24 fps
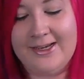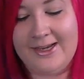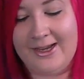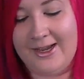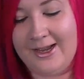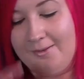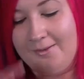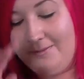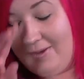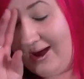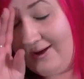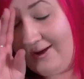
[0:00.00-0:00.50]

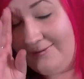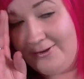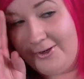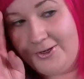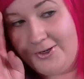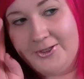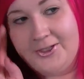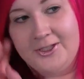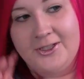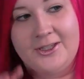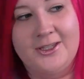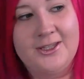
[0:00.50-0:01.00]
I've
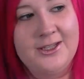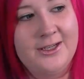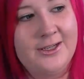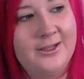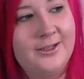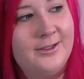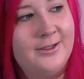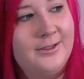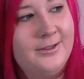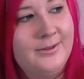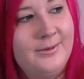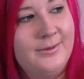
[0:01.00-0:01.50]
ordered
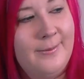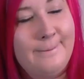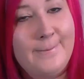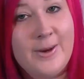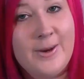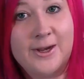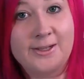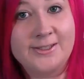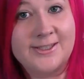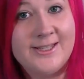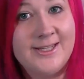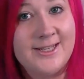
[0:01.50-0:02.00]
the
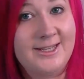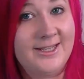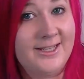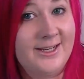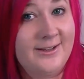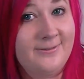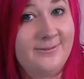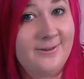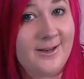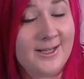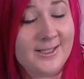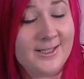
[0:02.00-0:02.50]
Martini
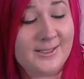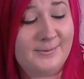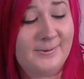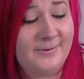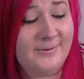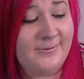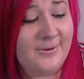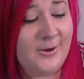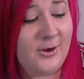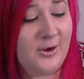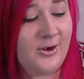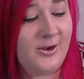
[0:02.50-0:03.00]
flats
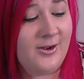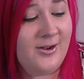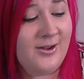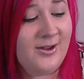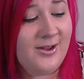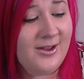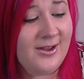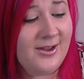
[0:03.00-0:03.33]
before